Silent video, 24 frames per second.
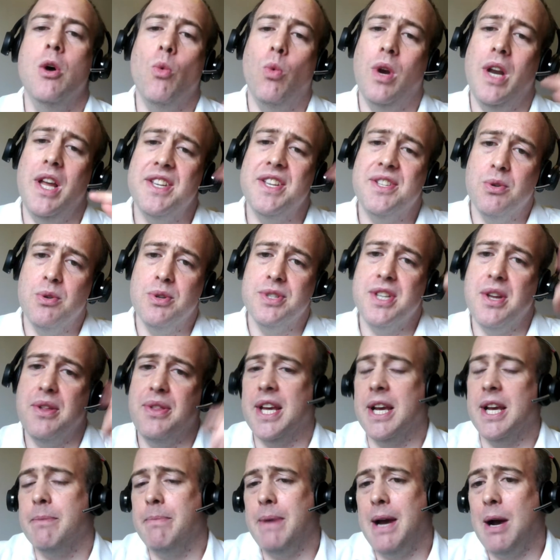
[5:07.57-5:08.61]
Well, let's also
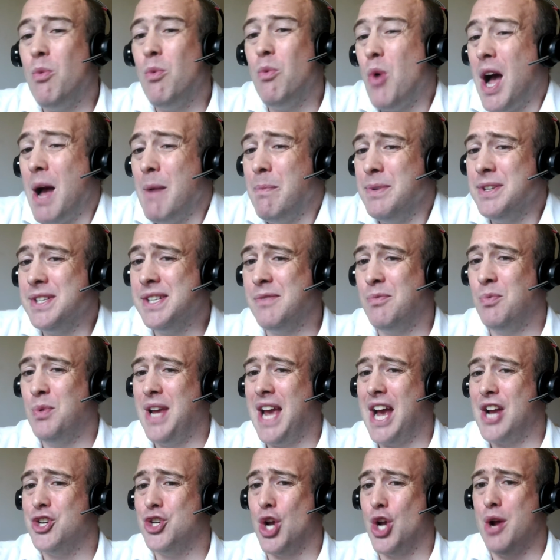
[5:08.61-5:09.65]
think about what happens if we
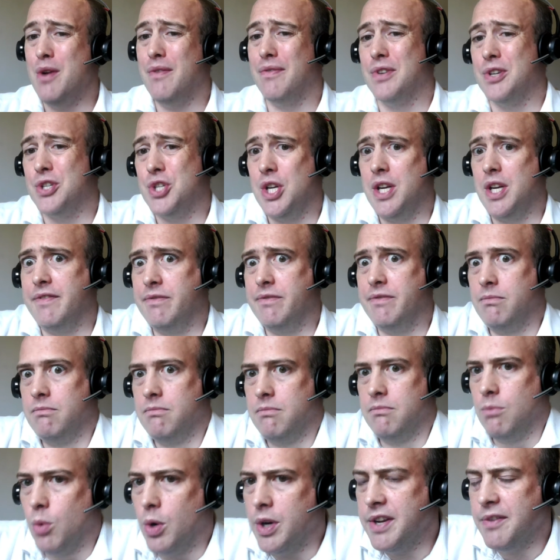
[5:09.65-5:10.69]
actually overachieve.
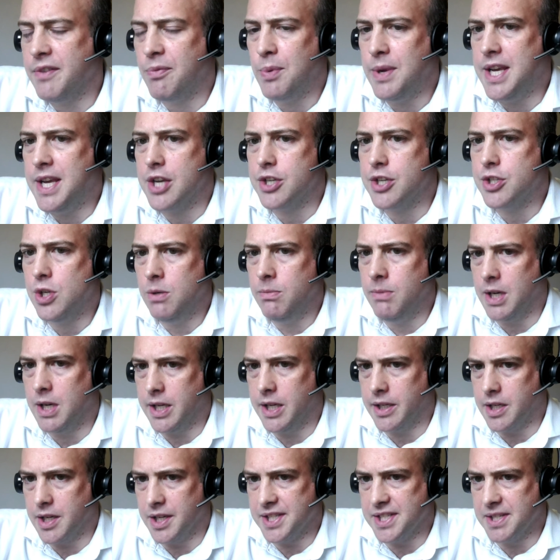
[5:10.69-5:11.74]
What if we get 2
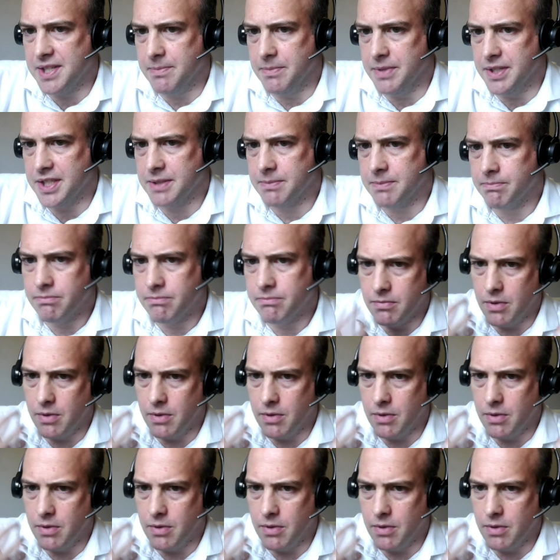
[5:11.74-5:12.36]
million customers?